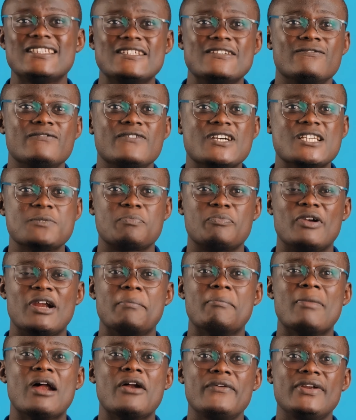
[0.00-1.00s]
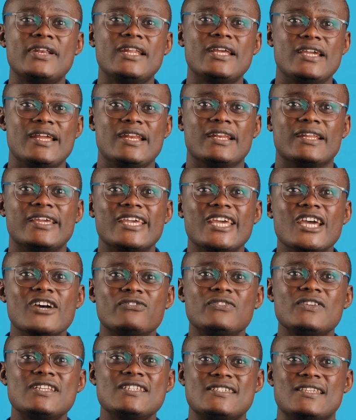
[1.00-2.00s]
invests primarily in
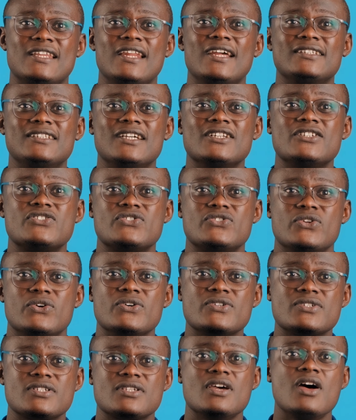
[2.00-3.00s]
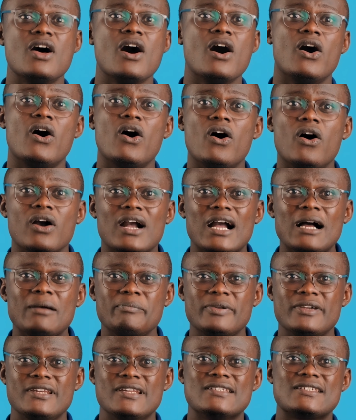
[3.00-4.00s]
carefully selected stocks or
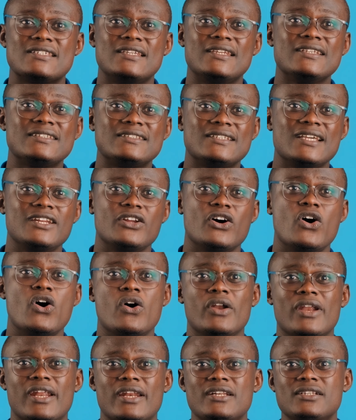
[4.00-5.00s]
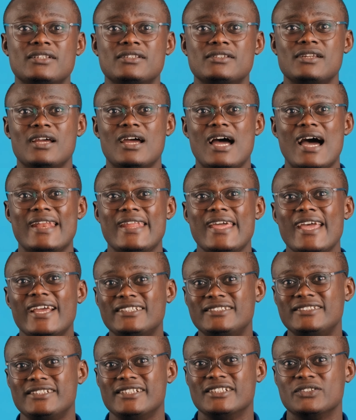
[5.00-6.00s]
companies listed on an
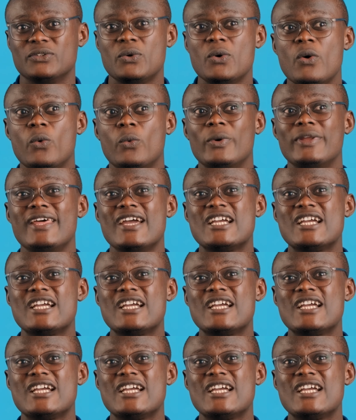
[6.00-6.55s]
exchange with the